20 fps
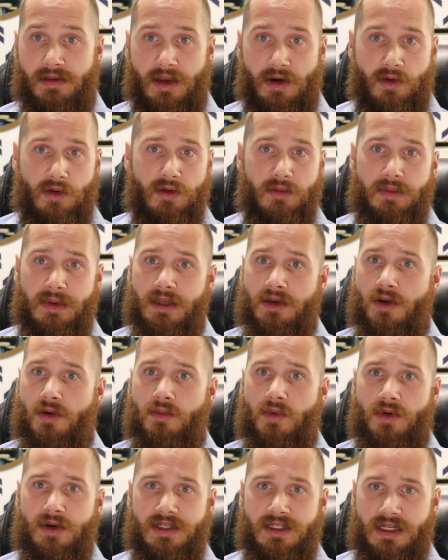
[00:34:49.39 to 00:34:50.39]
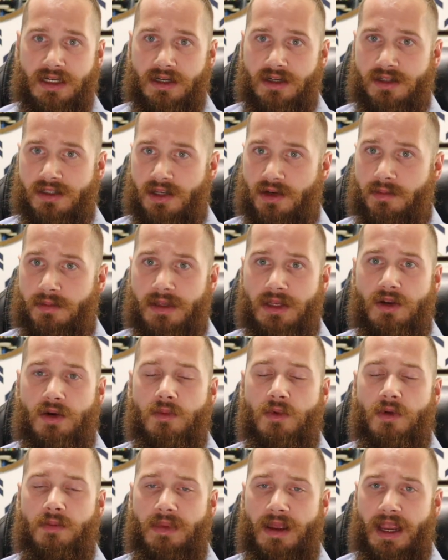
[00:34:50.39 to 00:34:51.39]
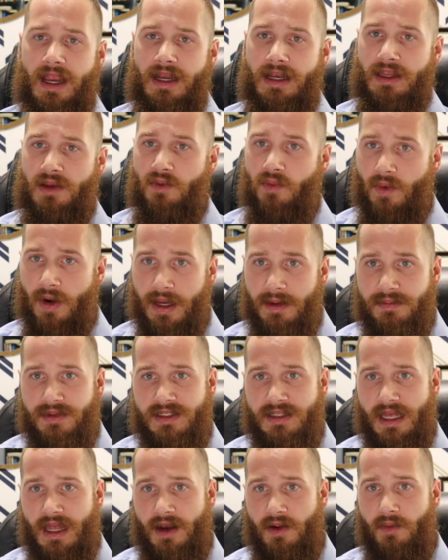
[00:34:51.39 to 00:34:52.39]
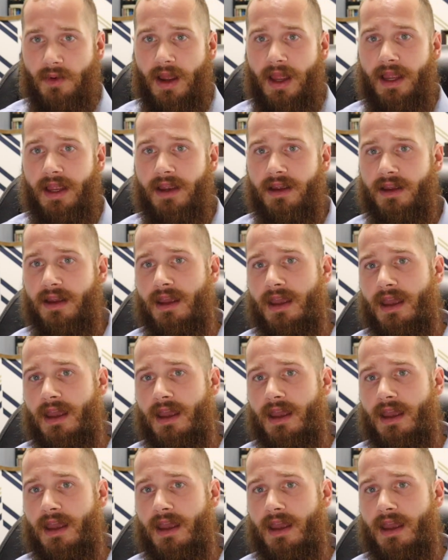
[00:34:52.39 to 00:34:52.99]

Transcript: There will be no more tears. There will be no more pain. He wipes that away.